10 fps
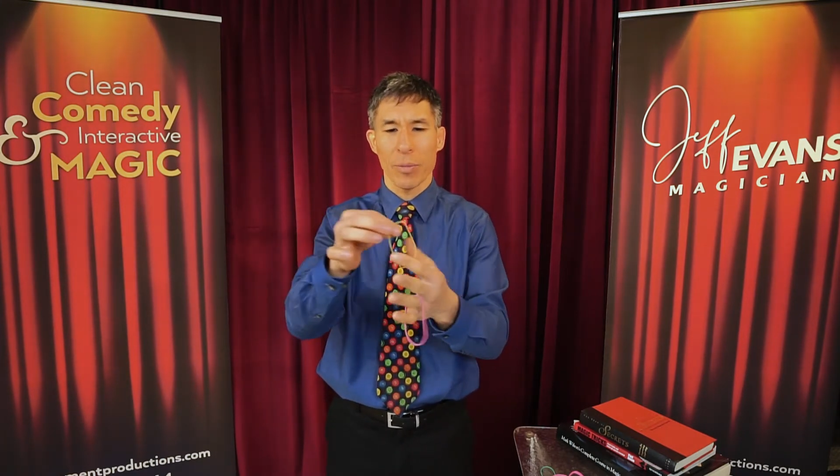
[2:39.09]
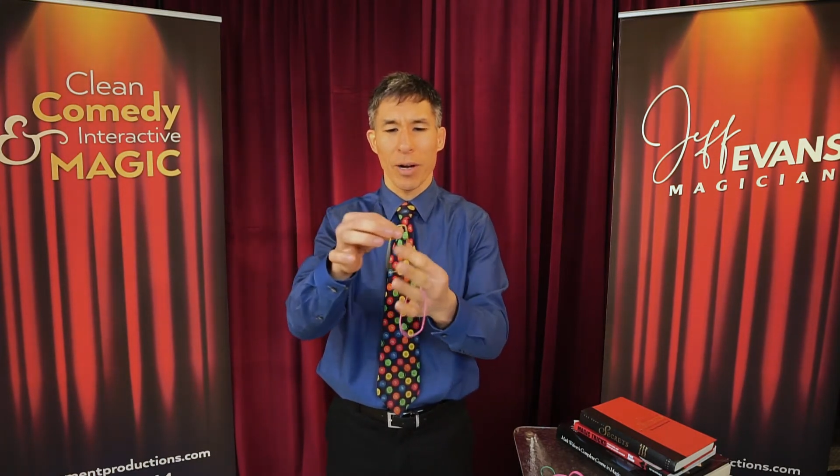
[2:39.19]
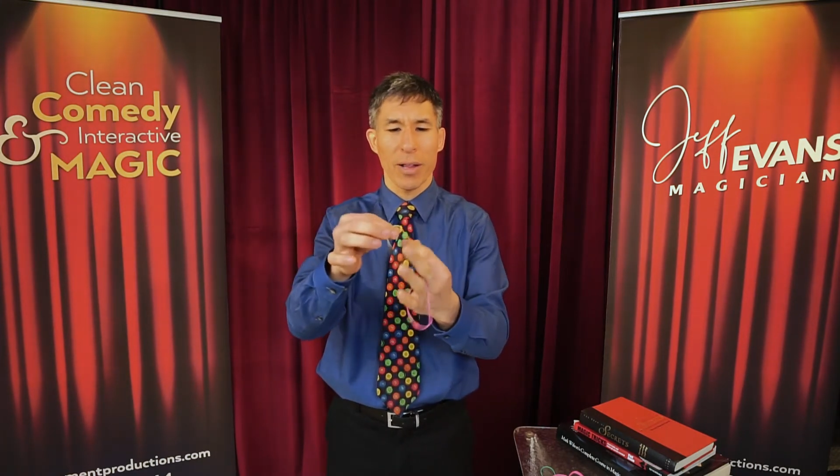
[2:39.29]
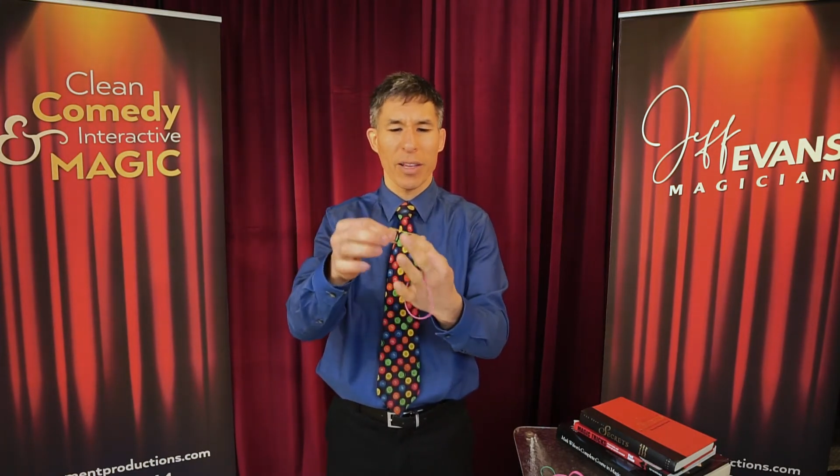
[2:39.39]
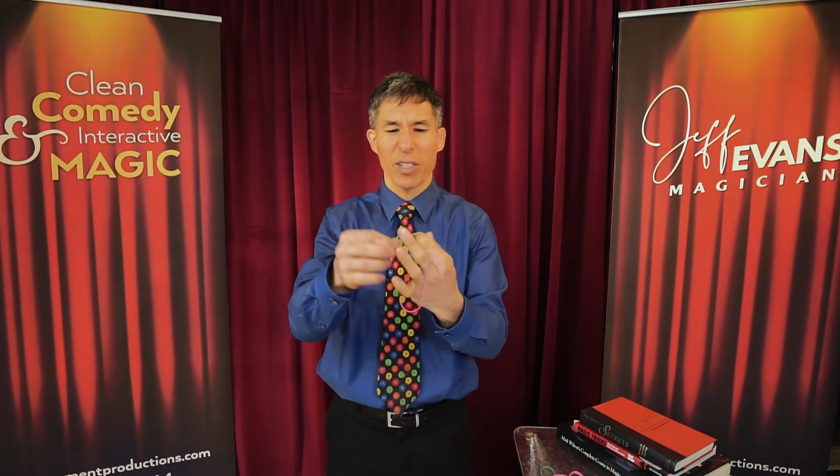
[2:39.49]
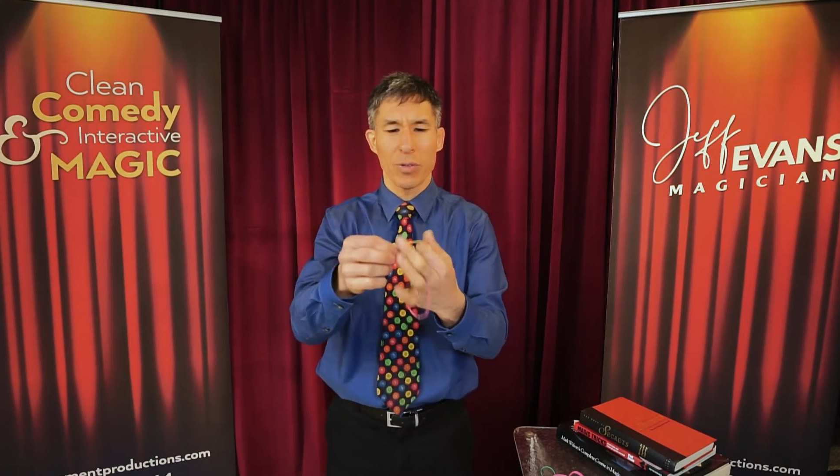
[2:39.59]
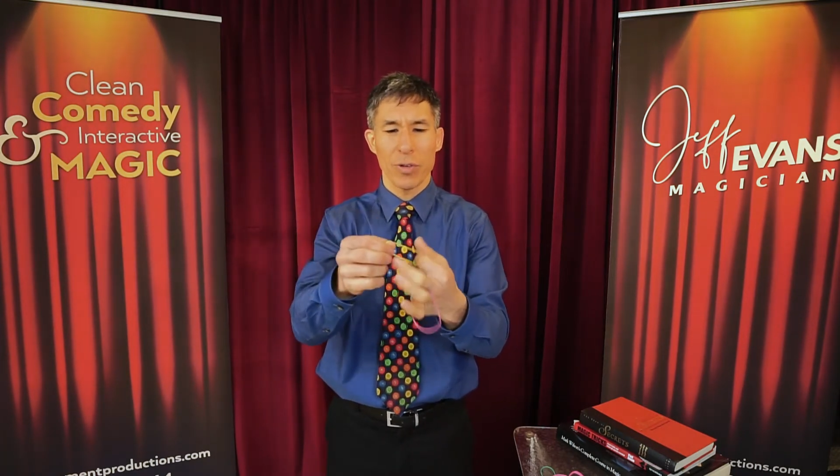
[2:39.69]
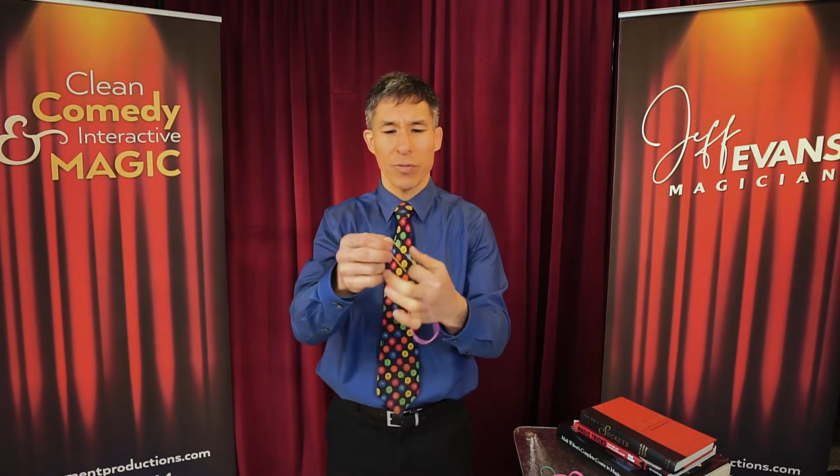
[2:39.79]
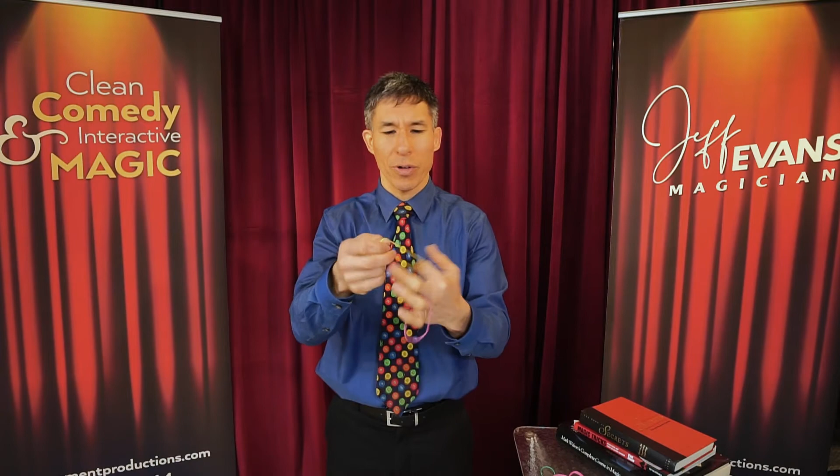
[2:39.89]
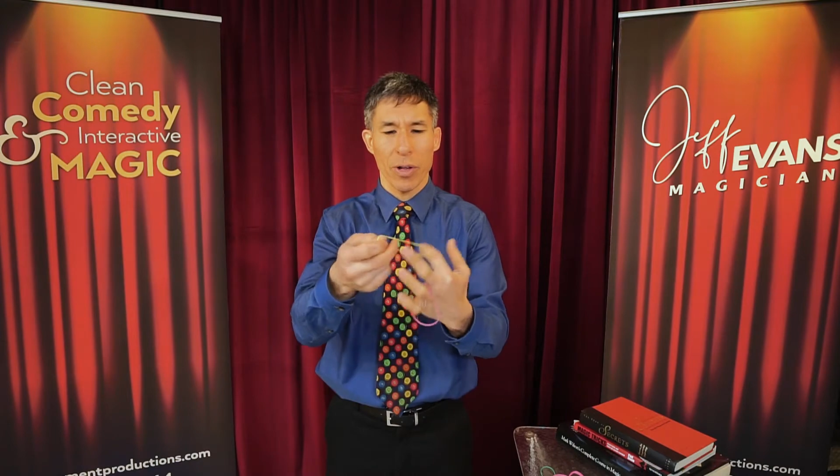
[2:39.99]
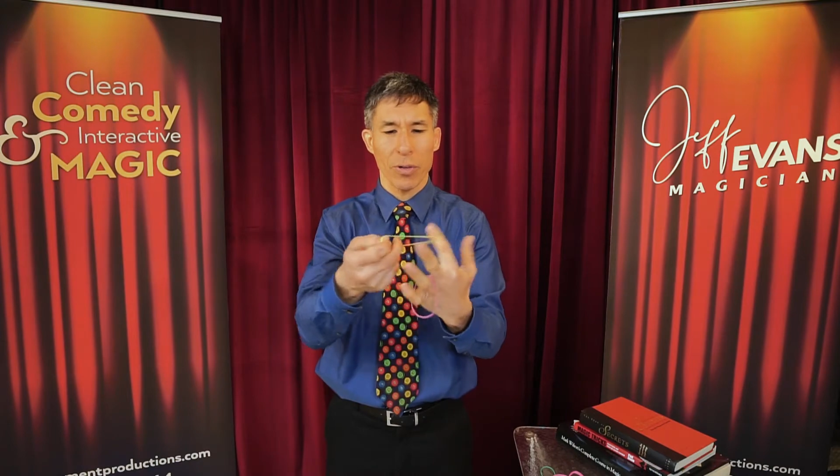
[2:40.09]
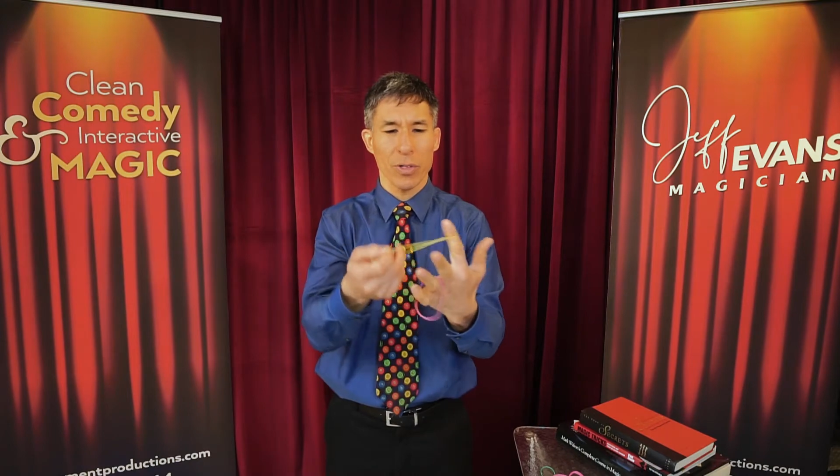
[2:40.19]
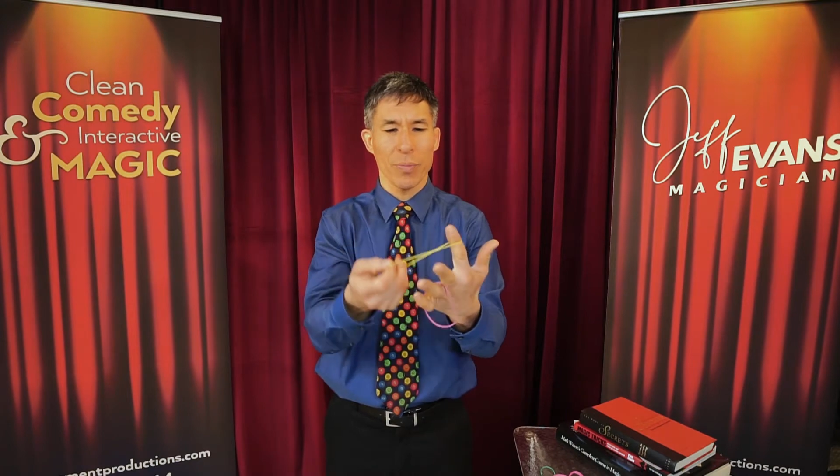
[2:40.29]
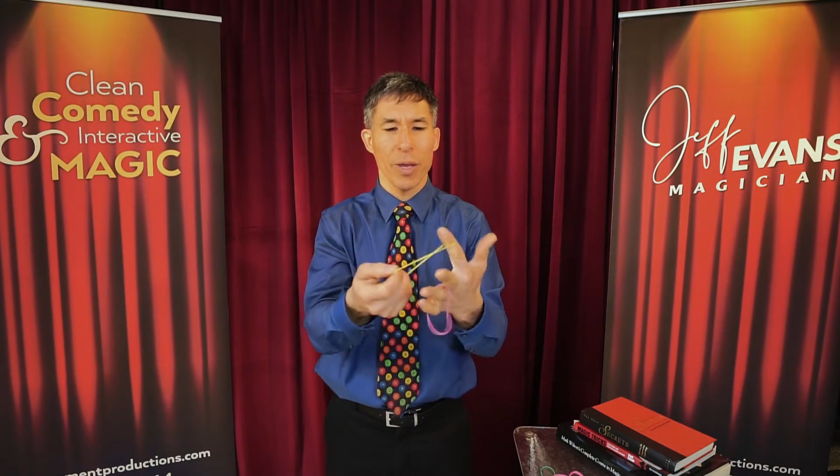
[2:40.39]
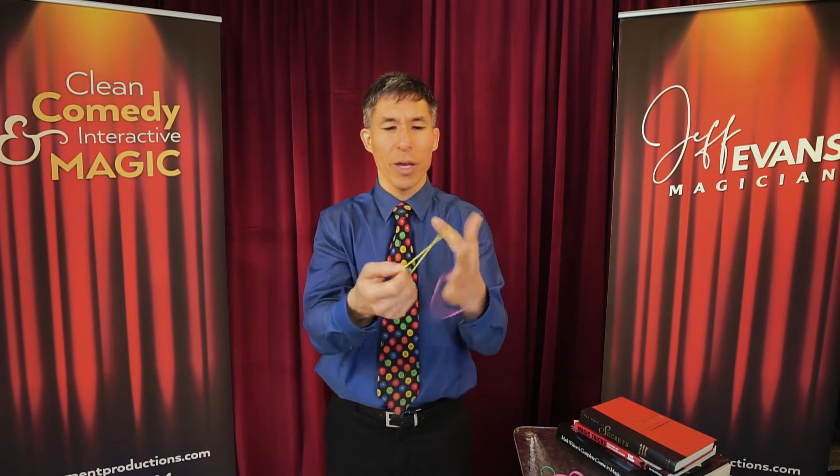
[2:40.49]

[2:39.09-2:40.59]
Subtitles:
but I like to use different colors.